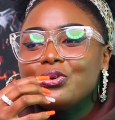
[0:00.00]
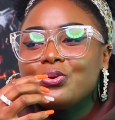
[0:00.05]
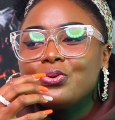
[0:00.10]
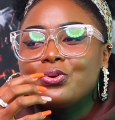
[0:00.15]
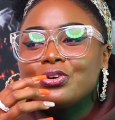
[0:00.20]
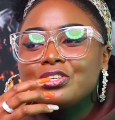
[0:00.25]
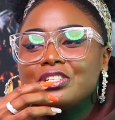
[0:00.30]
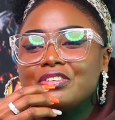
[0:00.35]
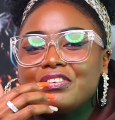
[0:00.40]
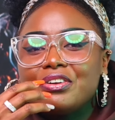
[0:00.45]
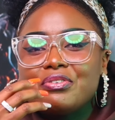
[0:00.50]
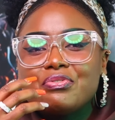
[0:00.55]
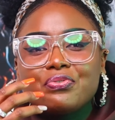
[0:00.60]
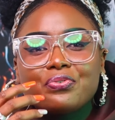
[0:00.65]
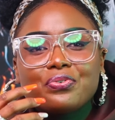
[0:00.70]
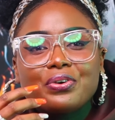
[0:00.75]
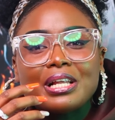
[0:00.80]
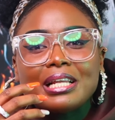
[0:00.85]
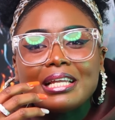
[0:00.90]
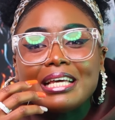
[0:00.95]
you don't even
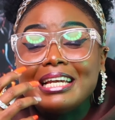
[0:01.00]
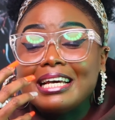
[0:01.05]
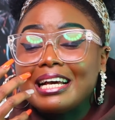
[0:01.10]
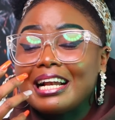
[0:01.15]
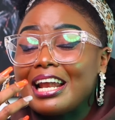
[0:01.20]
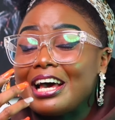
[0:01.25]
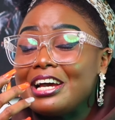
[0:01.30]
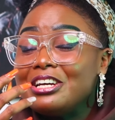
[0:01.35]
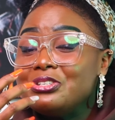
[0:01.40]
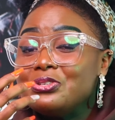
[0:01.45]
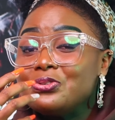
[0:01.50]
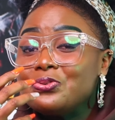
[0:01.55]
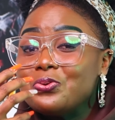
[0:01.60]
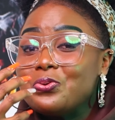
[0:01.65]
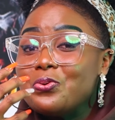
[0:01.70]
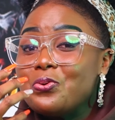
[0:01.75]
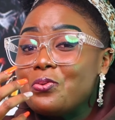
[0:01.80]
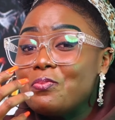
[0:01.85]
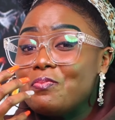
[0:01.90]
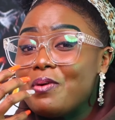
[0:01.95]
feel inclined
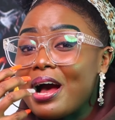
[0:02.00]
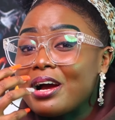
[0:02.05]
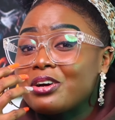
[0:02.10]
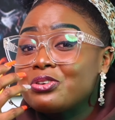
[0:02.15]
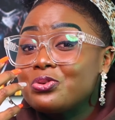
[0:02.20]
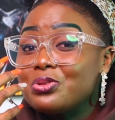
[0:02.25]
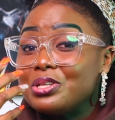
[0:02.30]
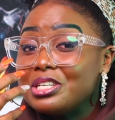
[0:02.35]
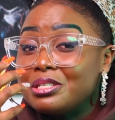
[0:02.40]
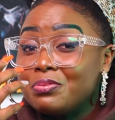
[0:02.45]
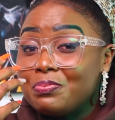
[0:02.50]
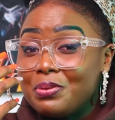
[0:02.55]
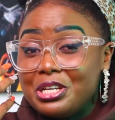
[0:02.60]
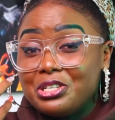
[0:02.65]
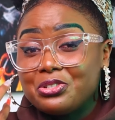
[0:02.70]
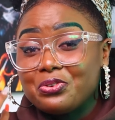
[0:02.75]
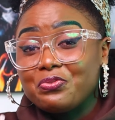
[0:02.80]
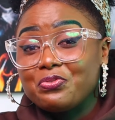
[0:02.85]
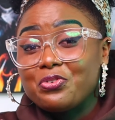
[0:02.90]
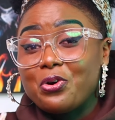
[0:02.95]
to go back to the
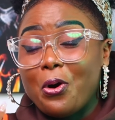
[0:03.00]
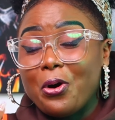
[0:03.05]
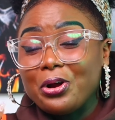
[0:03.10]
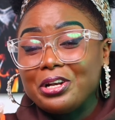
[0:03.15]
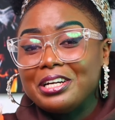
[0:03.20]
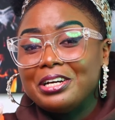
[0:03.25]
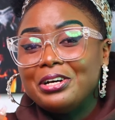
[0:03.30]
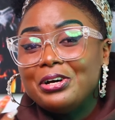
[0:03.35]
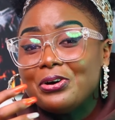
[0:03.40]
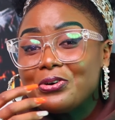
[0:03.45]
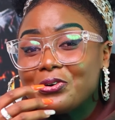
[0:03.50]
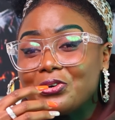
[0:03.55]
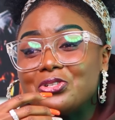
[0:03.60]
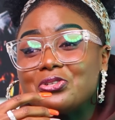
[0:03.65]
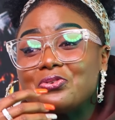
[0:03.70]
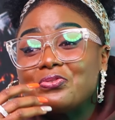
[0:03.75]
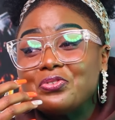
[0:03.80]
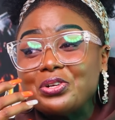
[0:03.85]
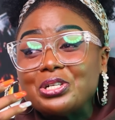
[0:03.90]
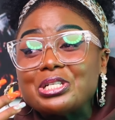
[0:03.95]
space of God,
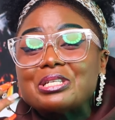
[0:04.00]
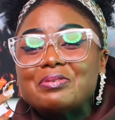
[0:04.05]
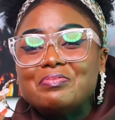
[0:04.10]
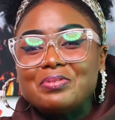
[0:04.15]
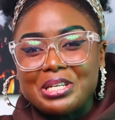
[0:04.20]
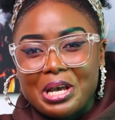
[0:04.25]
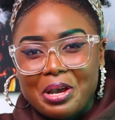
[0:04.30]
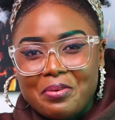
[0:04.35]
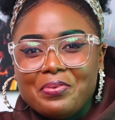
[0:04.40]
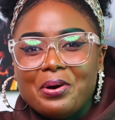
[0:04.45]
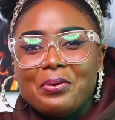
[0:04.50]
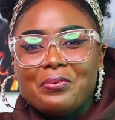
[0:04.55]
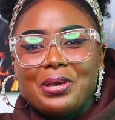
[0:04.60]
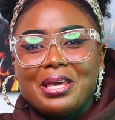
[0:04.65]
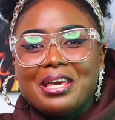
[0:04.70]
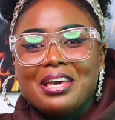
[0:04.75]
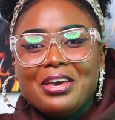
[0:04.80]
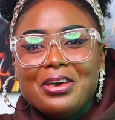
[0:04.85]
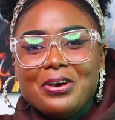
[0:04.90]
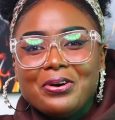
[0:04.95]
because you feel some type of
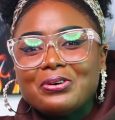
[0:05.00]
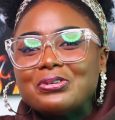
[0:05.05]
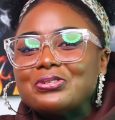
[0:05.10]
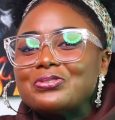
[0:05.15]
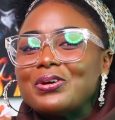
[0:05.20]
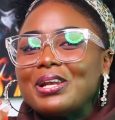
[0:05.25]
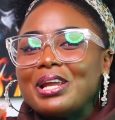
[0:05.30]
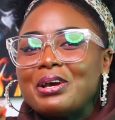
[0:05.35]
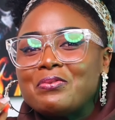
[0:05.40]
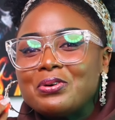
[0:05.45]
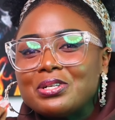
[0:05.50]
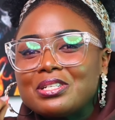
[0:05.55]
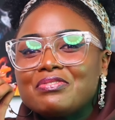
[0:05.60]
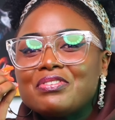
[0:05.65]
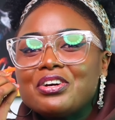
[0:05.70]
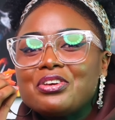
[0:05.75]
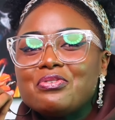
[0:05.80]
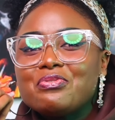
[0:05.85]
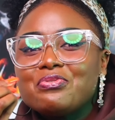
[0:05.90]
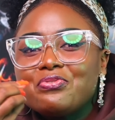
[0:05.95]
way, because you're like,
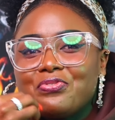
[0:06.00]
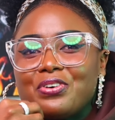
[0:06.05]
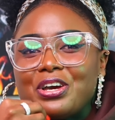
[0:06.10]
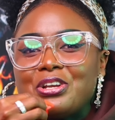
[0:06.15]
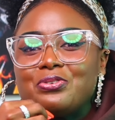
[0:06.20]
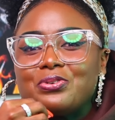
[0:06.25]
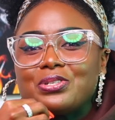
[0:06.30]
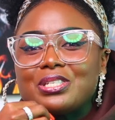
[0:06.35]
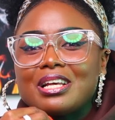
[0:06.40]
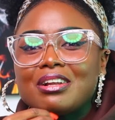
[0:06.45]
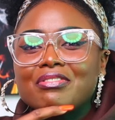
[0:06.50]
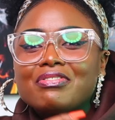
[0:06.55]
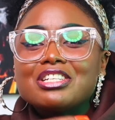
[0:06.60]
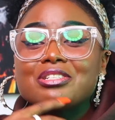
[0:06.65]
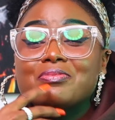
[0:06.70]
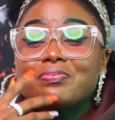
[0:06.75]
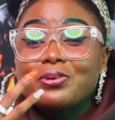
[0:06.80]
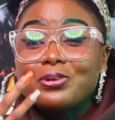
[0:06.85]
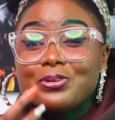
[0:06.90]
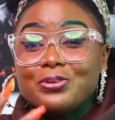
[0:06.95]
whatever you fed yourself
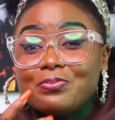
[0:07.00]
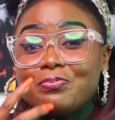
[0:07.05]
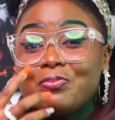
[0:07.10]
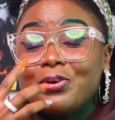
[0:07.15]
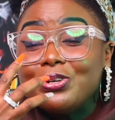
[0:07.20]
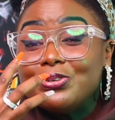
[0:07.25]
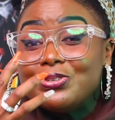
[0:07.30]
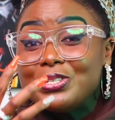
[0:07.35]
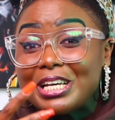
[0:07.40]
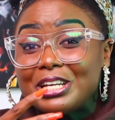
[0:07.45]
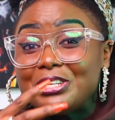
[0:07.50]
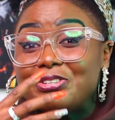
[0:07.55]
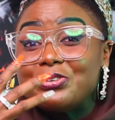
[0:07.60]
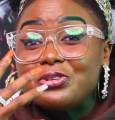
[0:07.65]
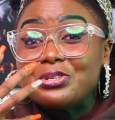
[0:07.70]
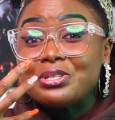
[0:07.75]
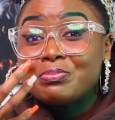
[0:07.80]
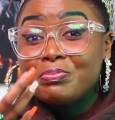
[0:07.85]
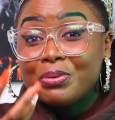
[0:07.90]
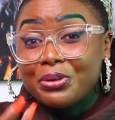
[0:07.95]
has polluted
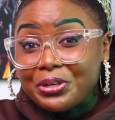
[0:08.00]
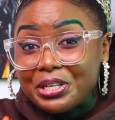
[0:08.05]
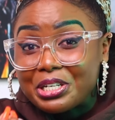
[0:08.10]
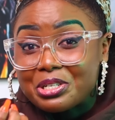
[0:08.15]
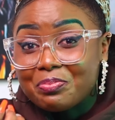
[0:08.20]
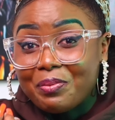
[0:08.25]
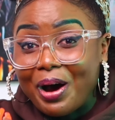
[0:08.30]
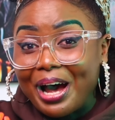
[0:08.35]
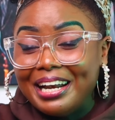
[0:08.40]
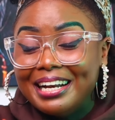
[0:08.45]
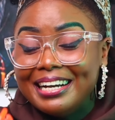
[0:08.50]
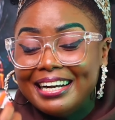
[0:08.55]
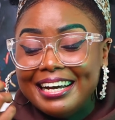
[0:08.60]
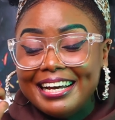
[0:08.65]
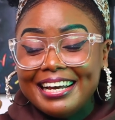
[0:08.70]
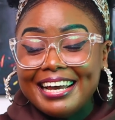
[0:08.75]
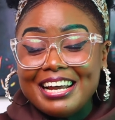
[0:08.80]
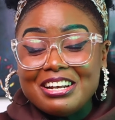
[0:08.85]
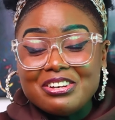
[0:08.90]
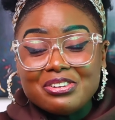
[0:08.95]
your spirit man,
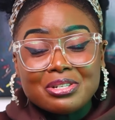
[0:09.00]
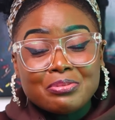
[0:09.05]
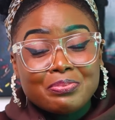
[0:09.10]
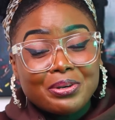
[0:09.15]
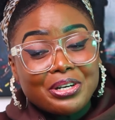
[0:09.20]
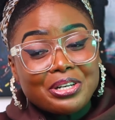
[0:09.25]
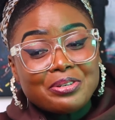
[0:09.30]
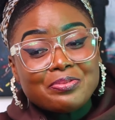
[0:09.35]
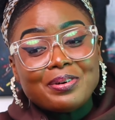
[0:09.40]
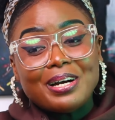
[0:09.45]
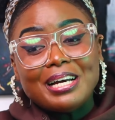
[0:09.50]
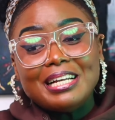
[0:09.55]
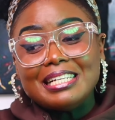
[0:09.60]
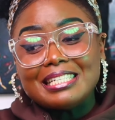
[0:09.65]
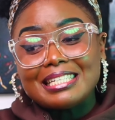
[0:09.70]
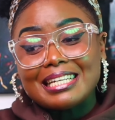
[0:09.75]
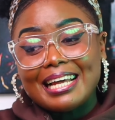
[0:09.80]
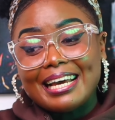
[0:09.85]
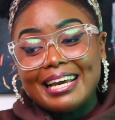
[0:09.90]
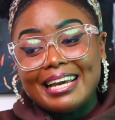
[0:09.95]
and your spirit man
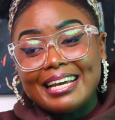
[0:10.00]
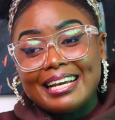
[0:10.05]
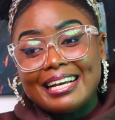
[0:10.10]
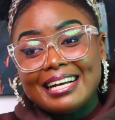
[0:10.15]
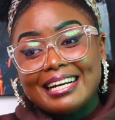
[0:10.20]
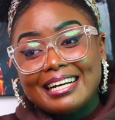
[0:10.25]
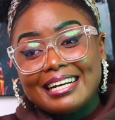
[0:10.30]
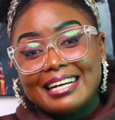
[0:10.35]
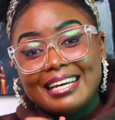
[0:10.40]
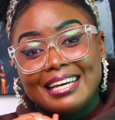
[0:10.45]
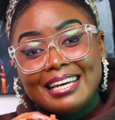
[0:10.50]
is like,